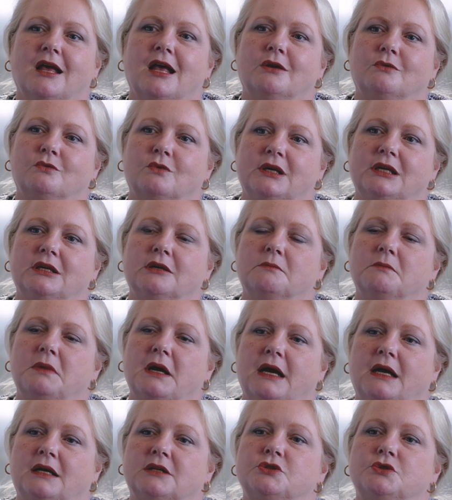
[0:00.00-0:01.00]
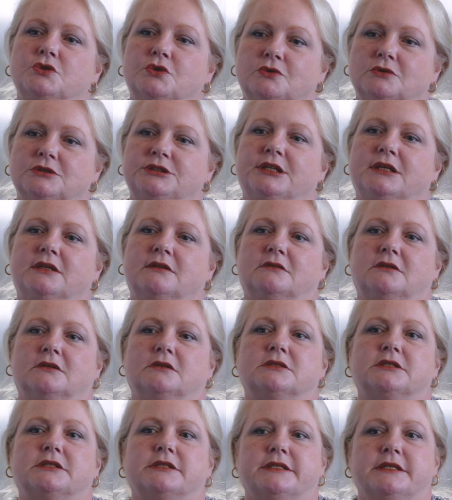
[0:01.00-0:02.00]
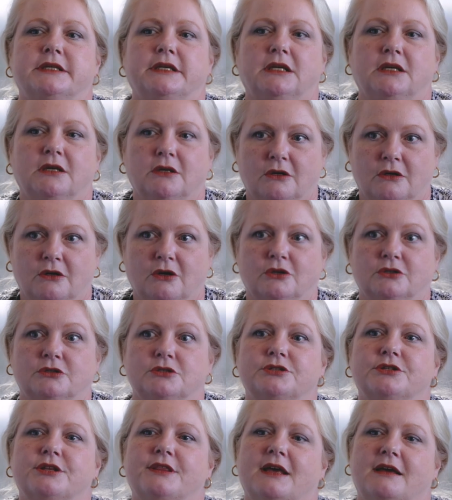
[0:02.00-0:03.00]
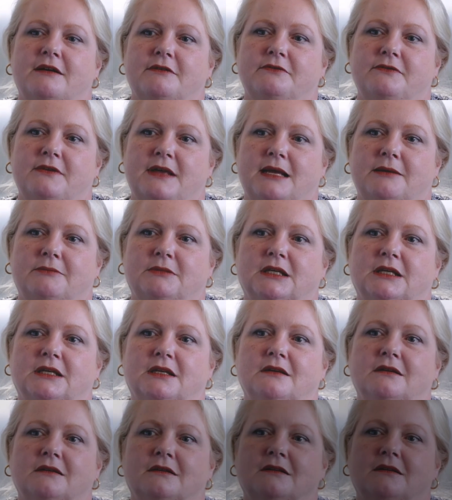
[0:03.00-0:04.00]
and we can pass your generosity on to that family.